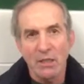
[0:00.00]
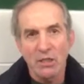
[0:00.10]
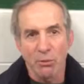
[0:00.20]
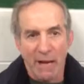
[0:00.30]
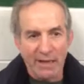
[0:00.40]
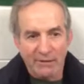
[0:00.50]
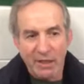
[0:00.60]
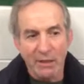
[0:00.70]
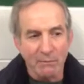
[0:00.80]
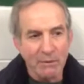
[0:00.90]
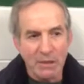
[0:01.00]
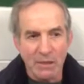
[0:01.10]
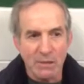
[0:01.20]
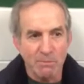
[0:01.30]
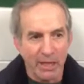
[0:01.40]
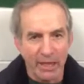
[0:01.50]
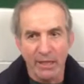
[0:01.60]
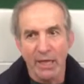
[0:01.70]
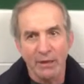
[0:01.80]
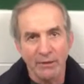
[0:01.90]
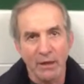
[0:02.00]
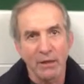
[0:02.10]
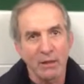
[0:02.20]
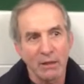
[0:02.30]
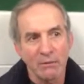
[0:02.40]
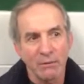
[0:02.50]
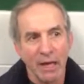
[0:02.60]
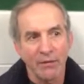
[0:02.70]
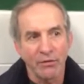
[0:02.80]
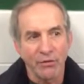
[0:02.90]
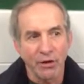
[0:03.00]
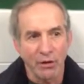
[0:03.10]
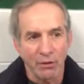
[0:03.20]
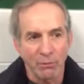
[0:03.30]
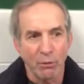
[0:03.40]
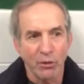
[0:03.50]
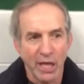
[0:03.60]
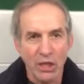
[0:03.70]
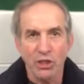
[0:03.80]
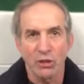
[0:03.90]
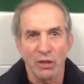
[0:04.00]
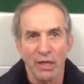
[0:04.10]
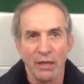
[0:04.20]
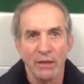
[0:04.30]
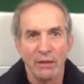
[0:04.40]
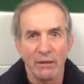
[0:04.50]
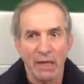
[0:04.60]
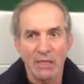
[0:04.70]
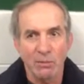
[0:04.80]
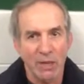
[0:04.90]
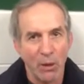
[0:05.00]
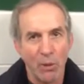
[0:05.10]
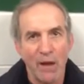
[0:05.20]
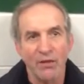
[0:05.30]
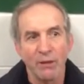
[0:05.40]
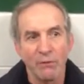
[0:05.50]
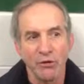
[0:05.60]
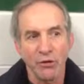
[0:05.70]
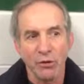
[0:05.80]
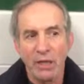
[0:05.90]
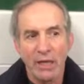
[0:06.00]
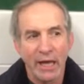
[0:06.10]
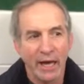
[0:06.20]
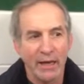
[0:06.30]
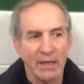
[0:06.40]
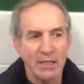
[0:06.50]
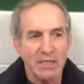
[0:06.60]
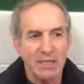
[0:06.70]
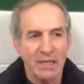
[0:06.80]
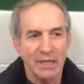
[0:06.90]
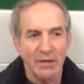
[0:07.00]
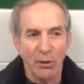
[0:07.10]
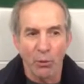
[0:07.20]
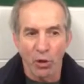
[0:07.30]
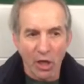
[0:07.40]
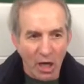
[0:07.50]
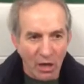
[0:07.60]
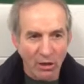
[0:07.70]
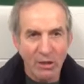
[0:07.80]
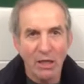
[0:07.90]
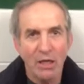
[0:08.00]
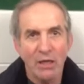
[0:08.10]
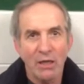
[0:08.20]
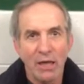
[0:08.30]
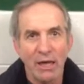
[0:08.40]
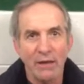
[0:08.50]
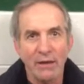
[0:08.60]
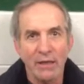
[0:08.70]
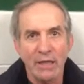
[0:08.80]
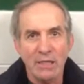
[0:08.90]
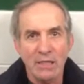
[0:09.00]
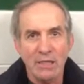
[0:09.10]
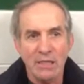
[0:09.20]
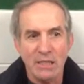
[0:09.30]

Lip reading: So my team is playing at their potential, and that's what I want them to do. And it's they work hard, and it's